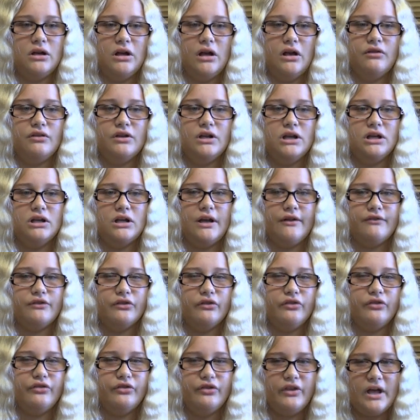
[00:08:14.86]
And then after
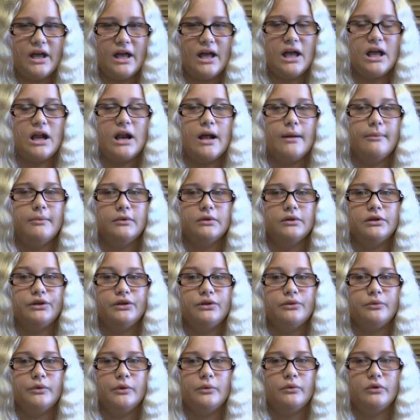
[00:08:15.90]
that,
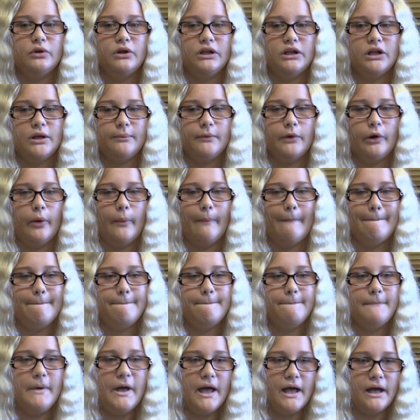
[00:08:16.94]
we would end up going
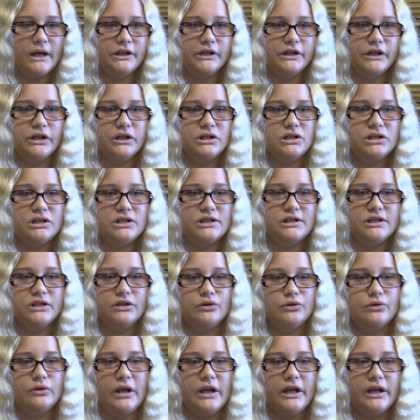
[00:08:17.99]
back there to see
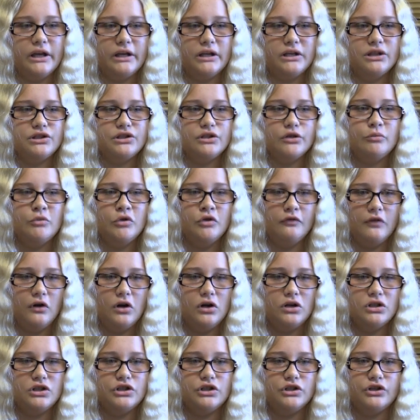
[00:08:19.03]
who likes to move
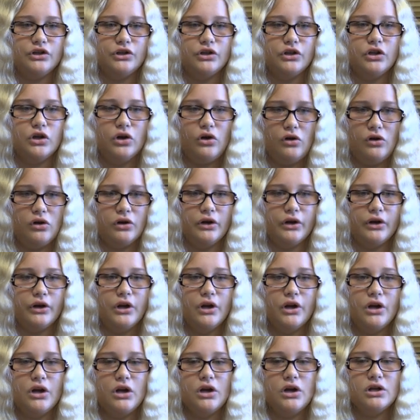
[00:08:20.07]
on to the car,
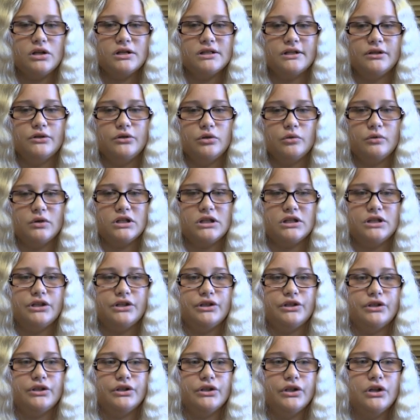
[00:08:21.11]
see who wins
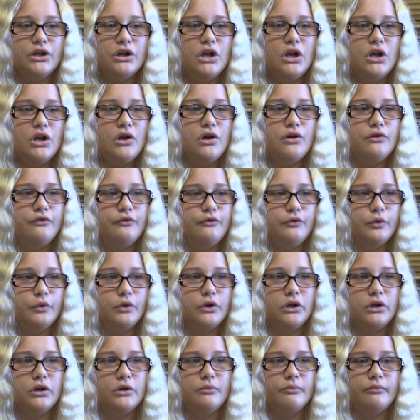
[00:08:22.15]
the
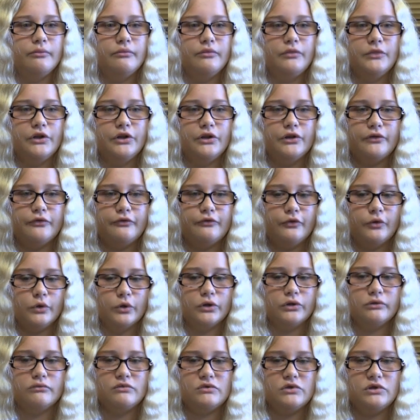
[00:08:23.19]

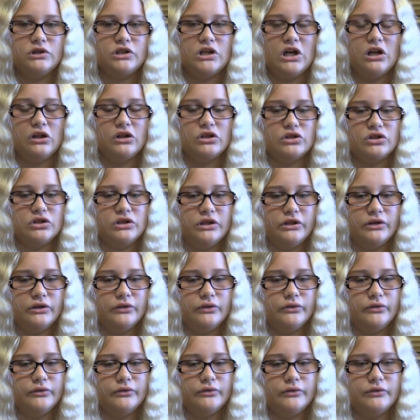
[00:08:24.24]
Ford Challenger
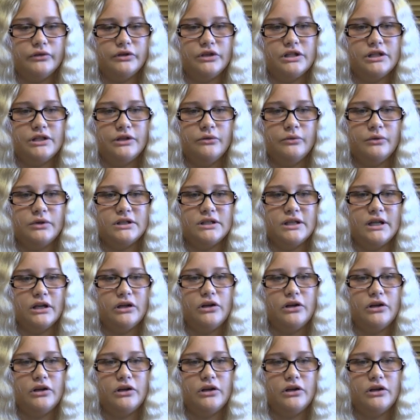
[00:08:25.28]
deal, see who wins that